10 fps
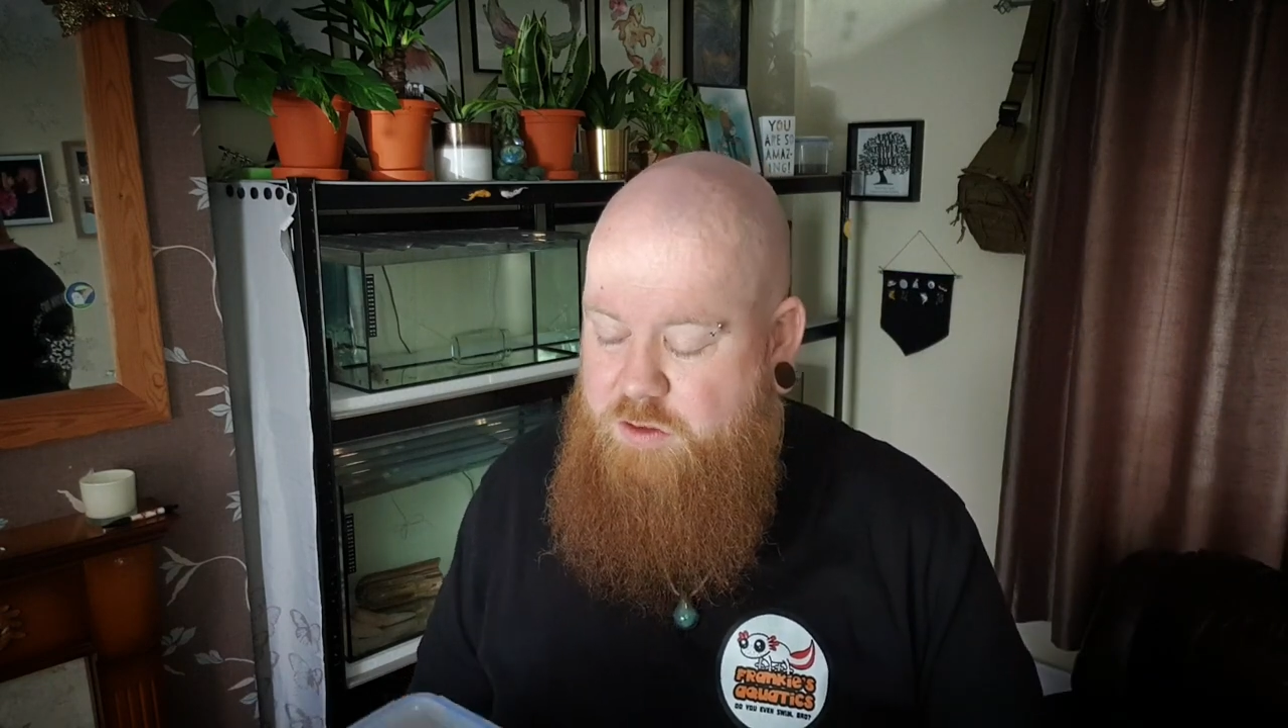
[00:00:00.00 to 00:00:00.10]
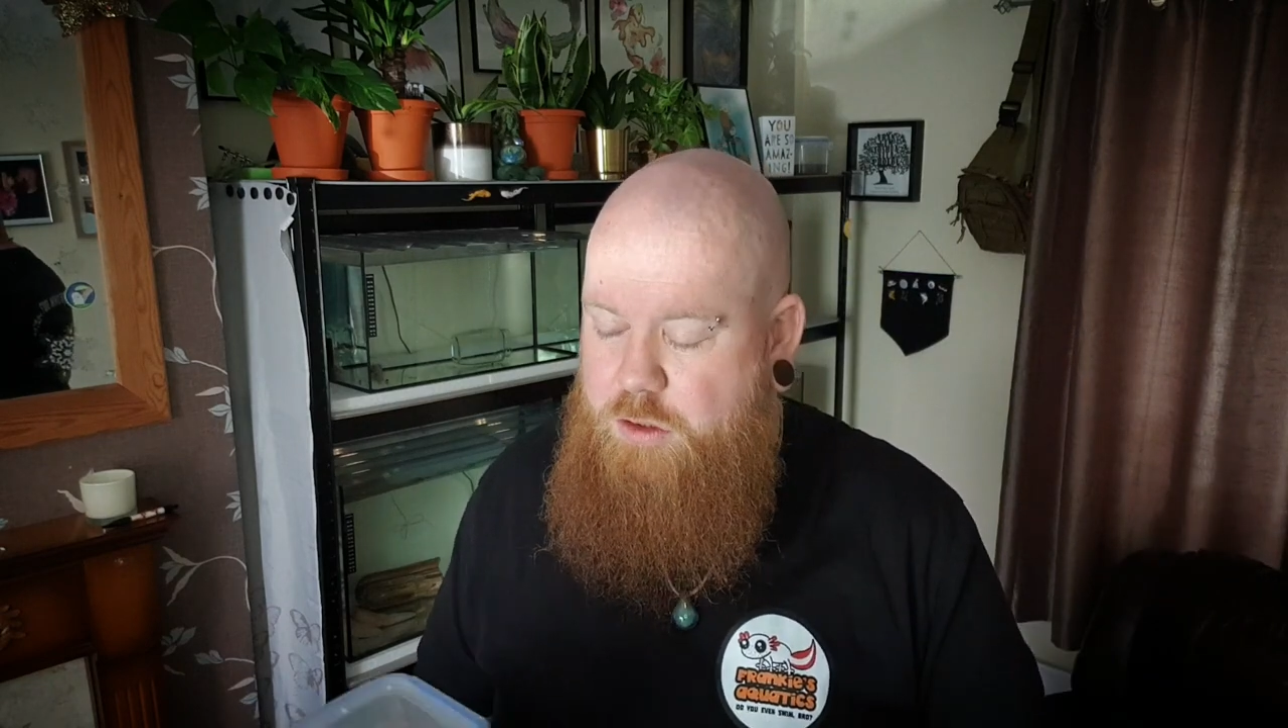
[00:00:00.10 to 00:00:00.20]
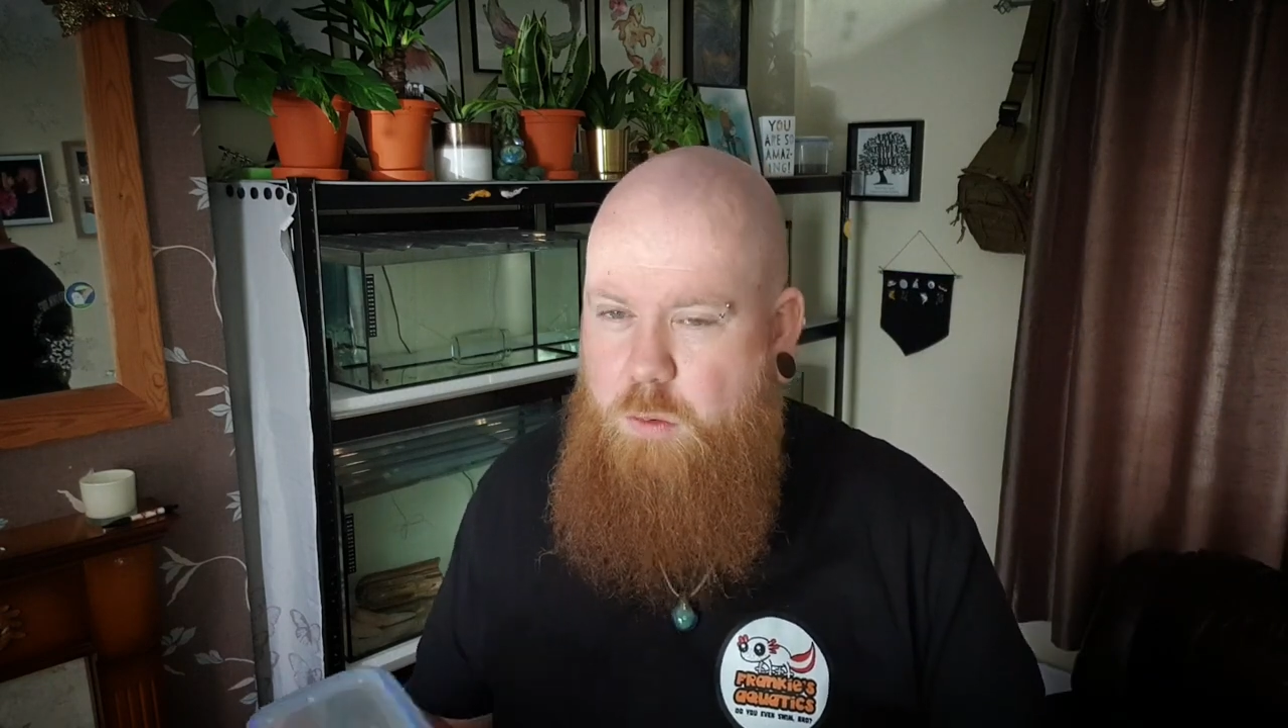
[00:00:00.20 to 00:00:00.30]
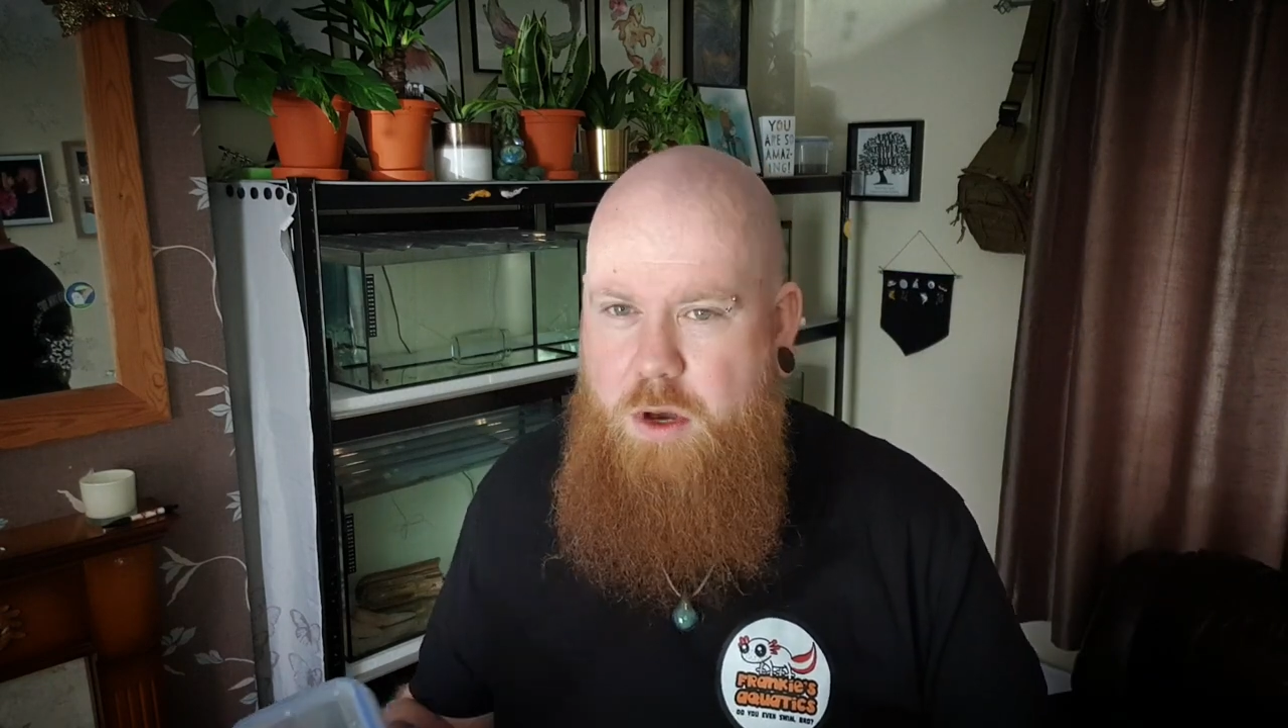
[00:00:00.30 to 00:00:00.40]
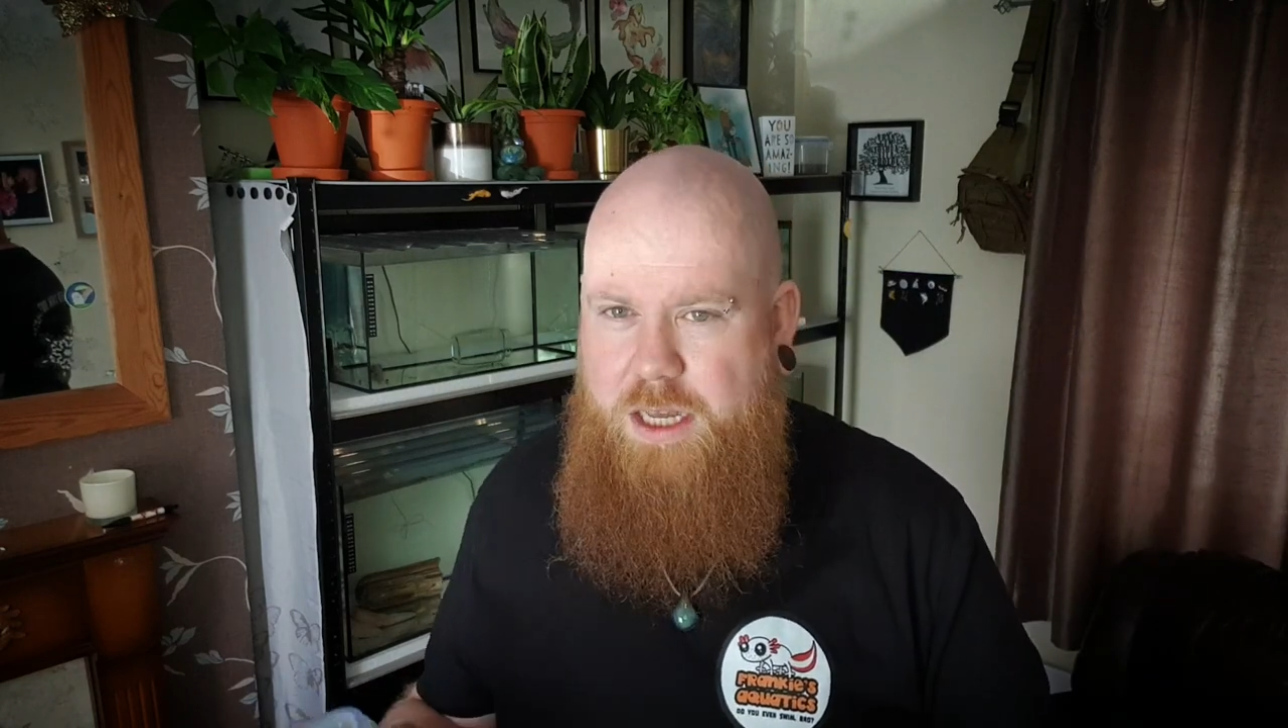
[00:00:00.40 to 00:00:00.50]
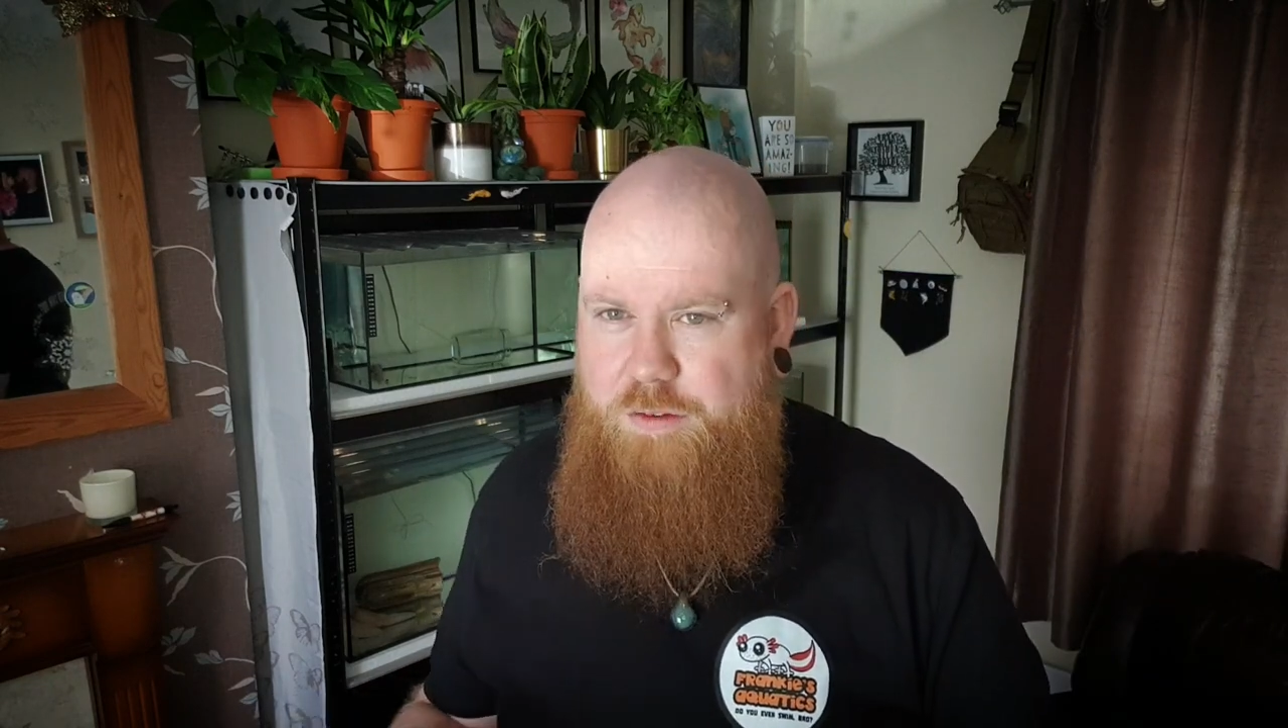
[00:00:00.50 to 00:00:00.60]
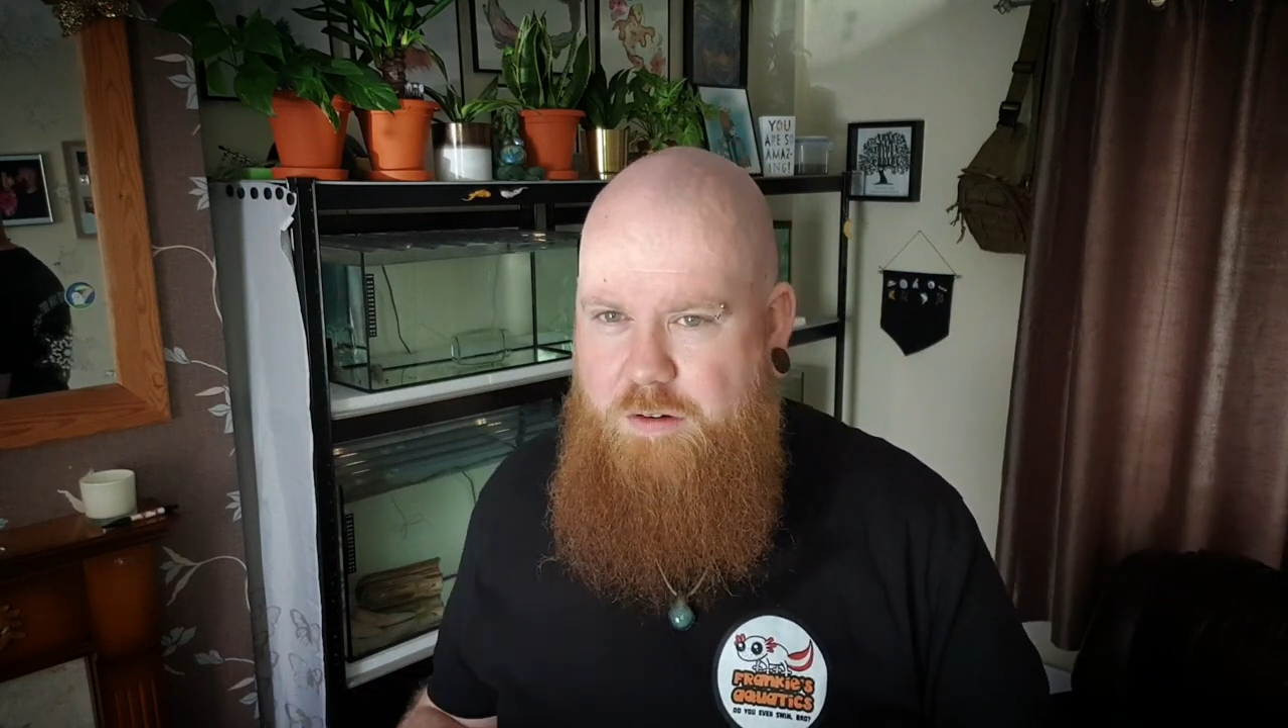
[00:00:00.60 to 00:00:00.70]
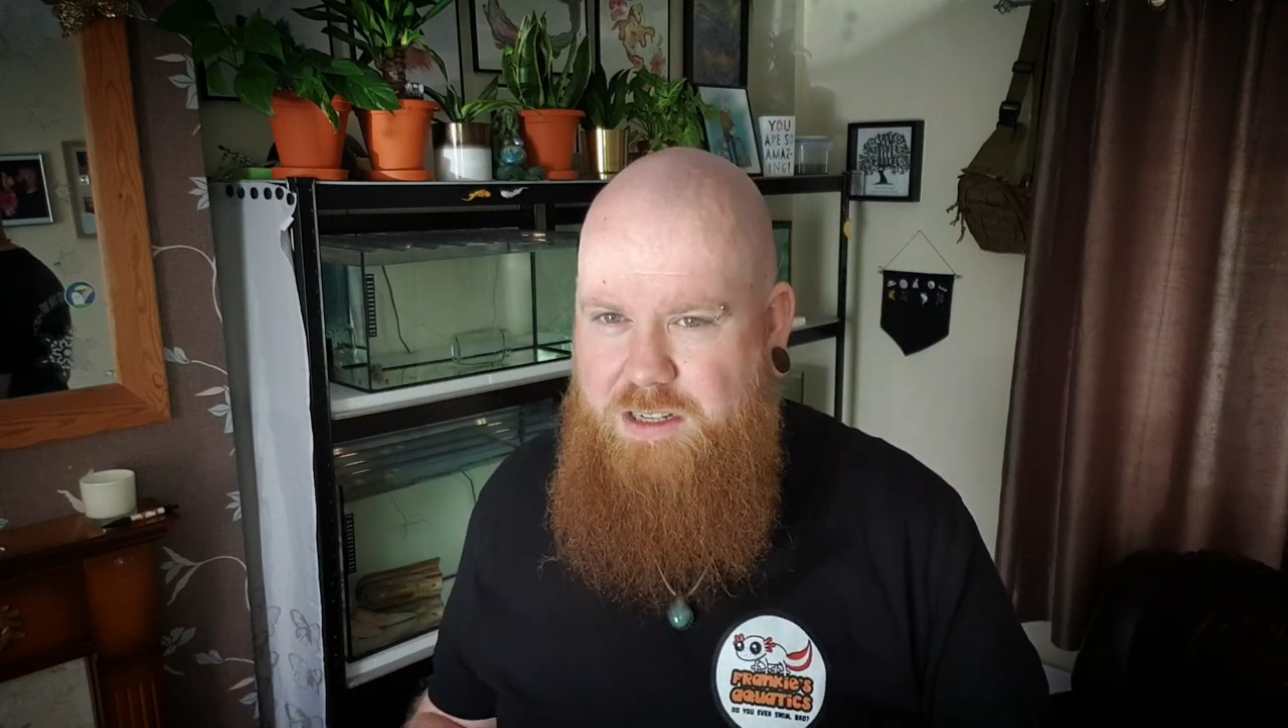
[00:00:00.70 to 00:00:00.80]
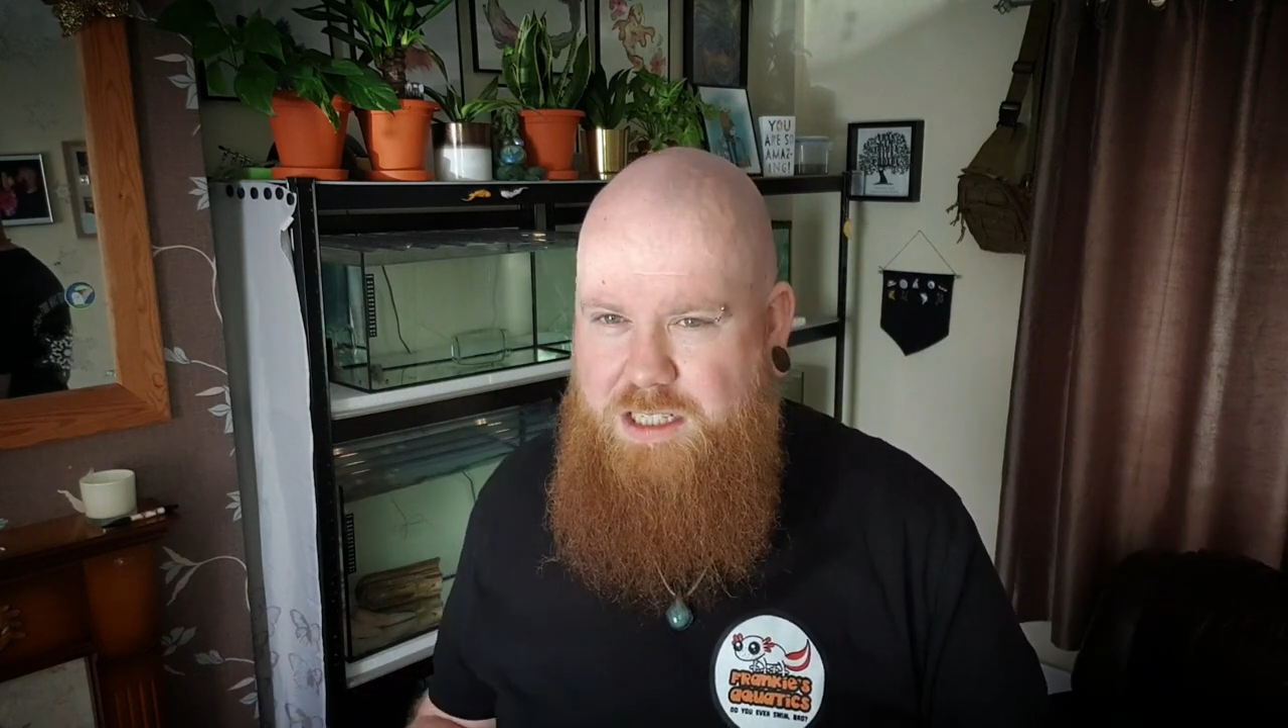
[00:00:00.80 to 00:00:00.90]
do work in a very